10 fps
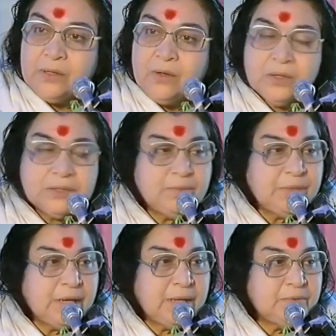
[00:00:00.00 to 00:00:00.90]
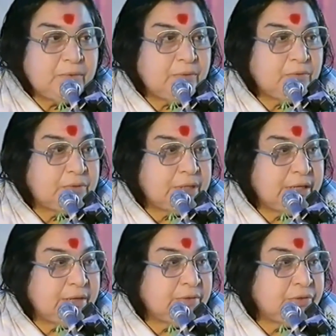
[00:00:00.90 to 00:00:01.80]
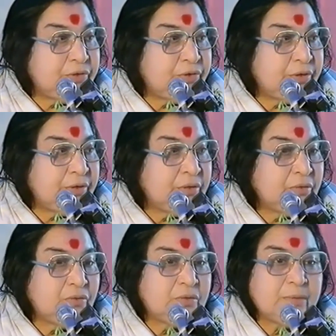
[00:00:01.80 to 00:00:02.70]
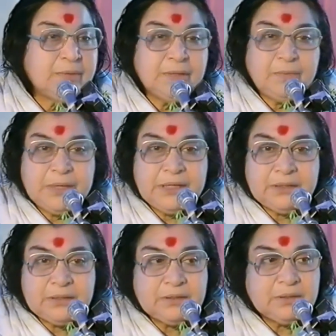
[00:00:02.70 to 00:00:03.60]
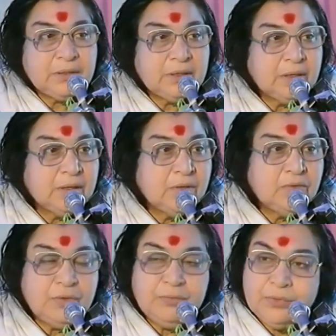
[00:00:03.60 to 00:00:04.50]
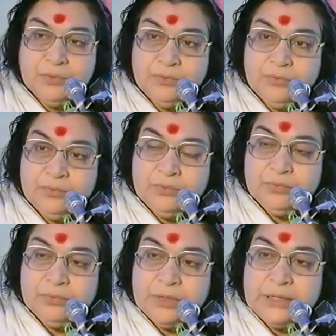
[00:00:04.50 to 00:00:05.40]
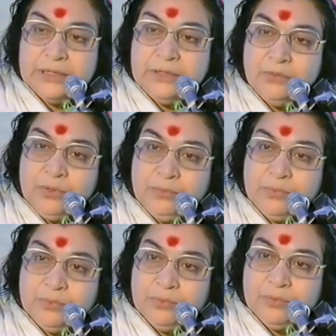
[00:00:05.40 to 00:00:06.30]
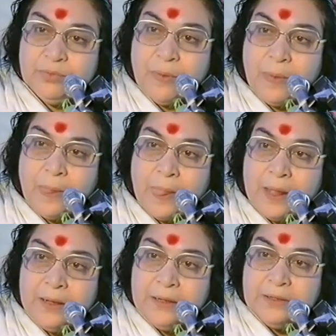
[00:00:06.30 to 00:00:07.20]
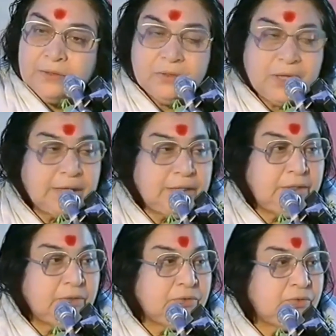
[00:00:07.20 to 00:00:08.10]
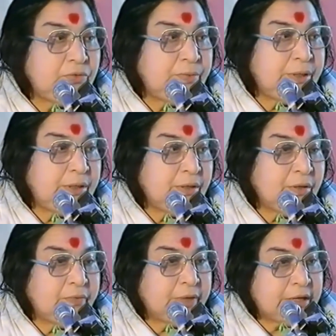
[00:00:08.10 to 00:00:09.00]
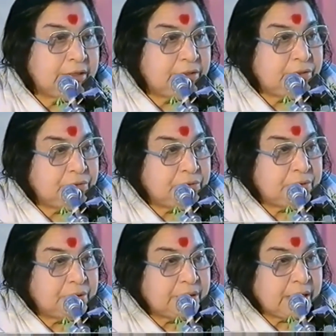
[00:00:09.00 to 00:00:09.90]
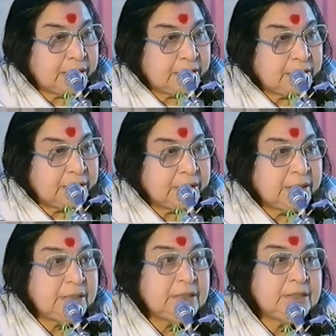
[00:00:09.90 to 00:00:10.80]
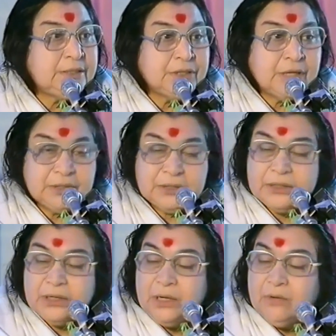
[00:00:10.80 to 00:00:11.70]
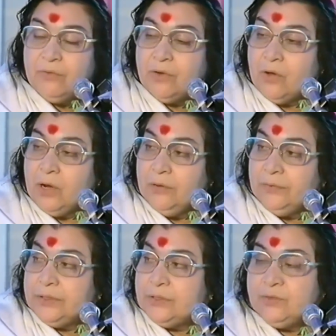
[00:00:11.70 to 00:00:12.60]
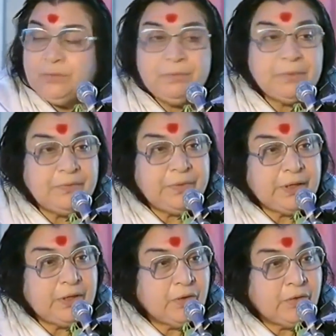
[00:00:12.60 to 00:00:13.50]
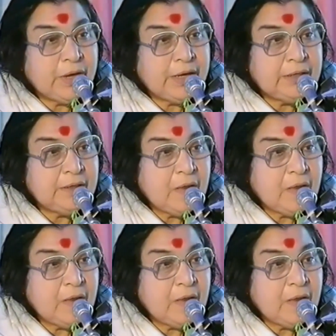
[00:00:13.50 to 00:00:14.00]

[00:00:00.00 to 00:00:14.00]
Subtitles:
Or sometimes we have to send our children to some other place to improve, and they do improve. So the attitude should be of gratitude that there is a chance for all of us to be perfectly alright